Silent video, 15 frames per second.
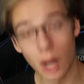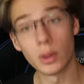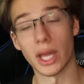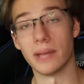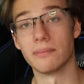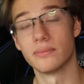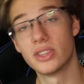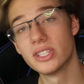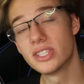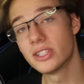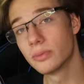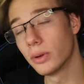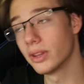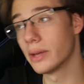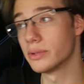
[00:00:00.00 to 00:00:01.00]
okay, this
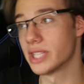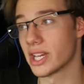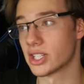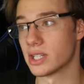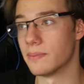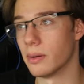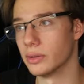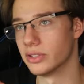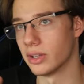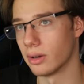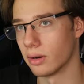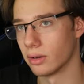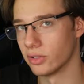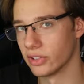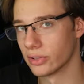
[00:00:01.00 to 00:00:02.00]
is one that was actually posted on
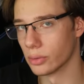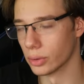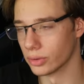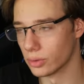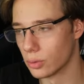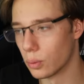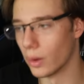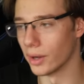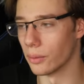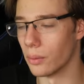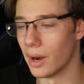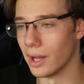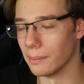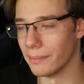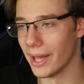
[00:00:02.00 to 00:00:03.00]
our Discord quite a
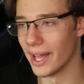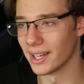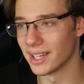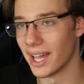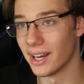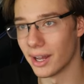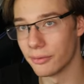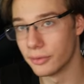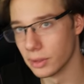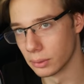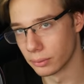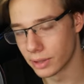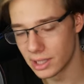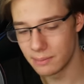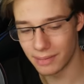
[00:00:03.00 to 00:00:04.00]
while back, and I feel
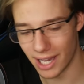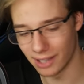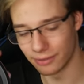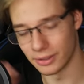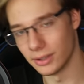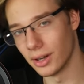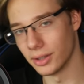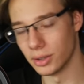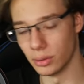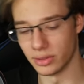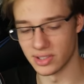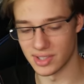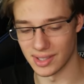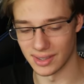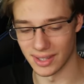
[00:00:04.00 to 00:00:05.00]
really bad for not
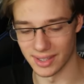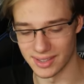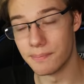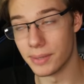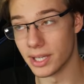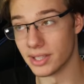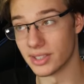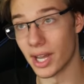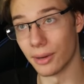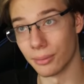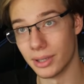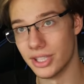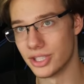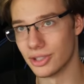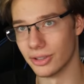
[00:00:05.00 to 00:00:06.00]
noticing this because I
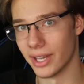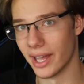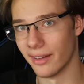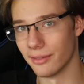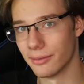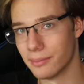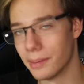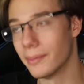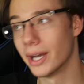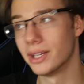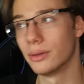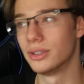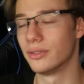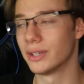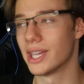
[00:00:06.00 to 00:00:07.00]
really should have. But my
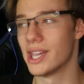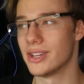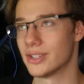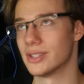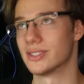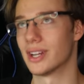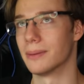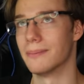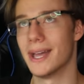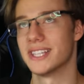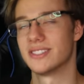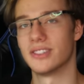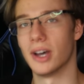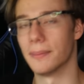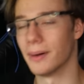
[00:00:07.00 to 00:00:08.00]
notifications are
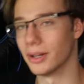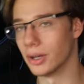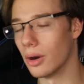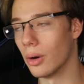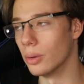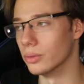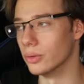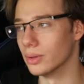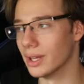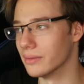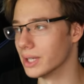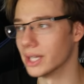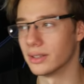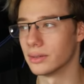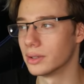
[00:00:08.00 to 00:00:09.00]
messed up on a whole new
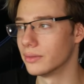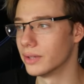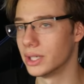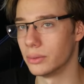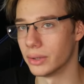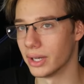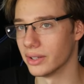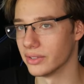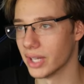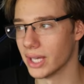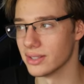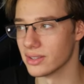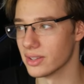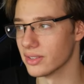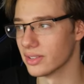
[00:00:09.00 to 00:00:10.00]
level. I don't know if anyone else
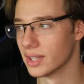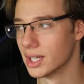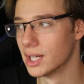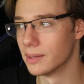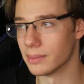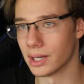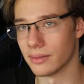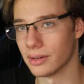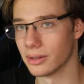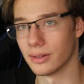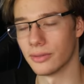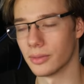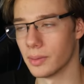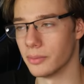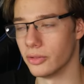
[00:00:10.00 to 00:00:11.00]
has this, but I've heard
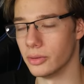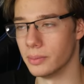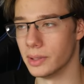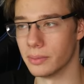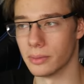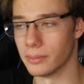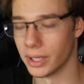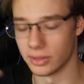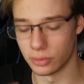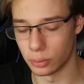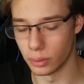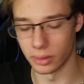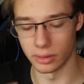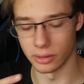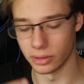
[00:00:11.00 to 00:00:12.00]
it from a few people. My
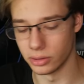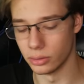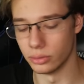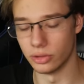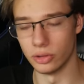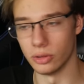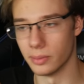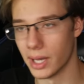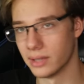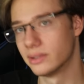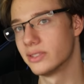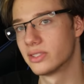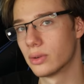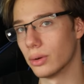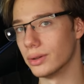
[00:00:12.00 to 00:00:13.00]
Twitter, YouTube, and
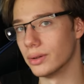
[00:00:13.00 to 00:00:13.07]
Discord